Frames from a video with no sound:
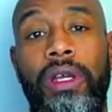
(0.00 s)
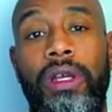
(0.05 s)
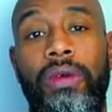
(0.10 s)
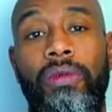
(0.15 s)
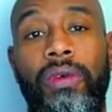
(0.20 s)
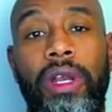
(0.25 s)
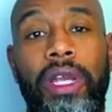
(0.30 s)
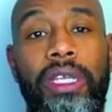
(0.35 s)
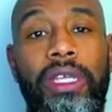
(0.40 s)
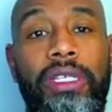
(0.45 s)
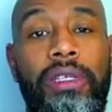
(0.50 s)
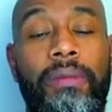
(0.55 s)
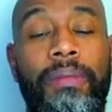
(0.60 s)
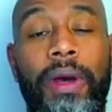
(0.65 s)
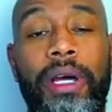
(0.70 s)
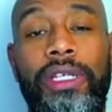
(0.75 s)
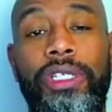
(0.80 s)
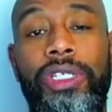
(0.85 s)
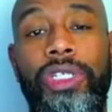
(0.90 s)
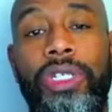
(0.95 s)
When I get to
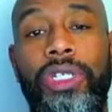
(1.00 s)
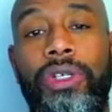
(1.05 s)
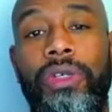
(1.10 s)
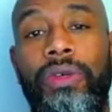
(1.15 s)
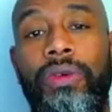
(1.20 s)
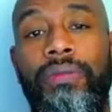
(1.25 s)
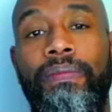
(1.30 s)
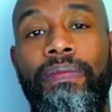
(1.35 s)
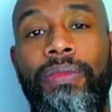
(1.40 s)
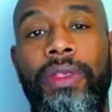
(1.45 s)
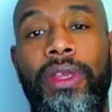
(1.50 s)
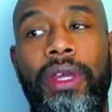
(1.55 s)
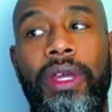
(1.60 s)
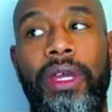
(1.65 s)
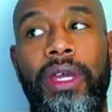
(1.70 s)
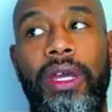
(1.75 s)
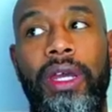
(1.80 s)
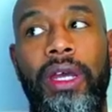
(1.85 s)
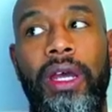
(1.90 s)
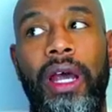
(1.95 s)
punish you,
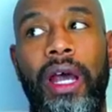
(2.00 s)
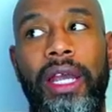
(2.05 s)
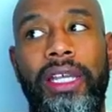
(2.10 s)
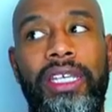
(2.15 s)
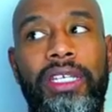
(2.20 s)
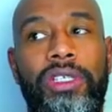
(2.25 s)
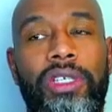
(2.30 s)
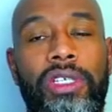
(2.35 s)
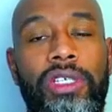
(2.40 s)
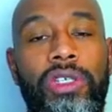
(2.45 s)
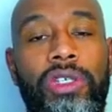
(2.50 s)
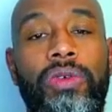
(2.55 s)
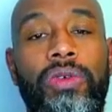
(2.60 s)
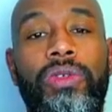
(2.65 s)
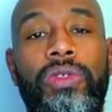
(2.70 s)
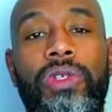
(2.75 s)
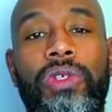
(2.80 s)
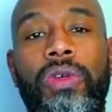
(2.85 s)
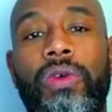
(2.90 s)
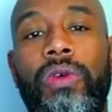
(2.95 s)
I get to
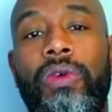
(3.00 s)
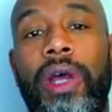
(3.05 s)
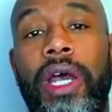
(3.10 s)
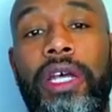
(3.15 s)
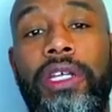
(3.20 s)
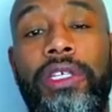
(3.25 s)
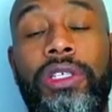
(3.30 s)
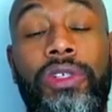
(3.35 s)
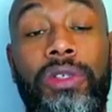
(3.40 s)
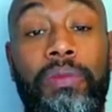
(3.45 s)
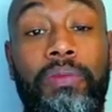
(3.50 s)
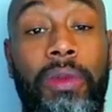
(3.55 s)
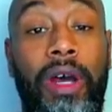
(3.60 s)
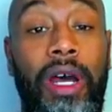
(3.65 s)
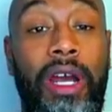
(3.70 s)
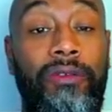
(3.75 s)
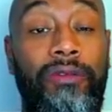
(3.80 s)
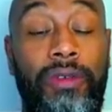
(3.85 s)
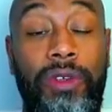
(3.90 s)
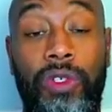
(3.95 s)
use you as
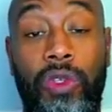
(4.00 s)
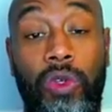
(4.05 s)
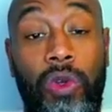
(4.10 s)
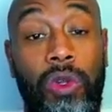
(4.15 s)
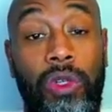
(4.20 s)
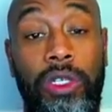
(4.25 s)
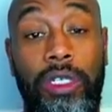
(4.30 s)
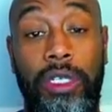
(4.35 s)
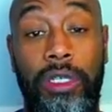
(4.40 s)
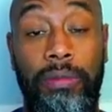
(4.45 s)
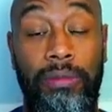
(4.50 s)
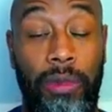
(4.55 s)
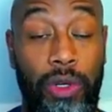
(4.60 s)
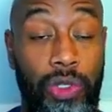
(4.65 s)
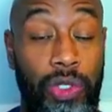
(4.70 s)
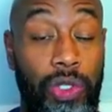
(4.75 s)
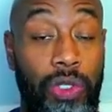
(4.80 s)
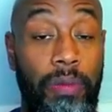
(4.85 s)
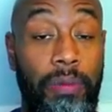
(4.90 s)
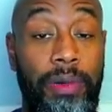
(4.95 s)
my physical and
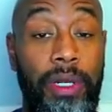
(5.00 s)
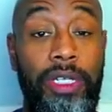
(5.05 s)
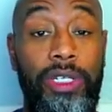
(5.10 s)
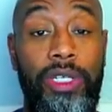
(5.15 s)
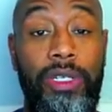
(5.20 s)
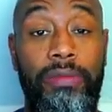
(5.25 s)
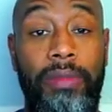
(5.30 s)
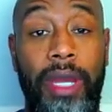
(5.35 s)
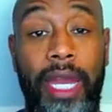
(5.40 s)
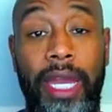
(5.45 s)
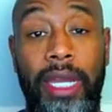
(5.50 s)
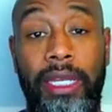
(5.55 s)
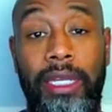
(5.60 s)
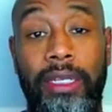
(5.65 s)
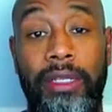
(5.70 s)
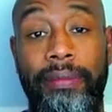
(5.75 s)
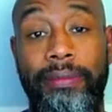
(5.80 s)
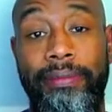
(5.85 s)
emotional punching bag.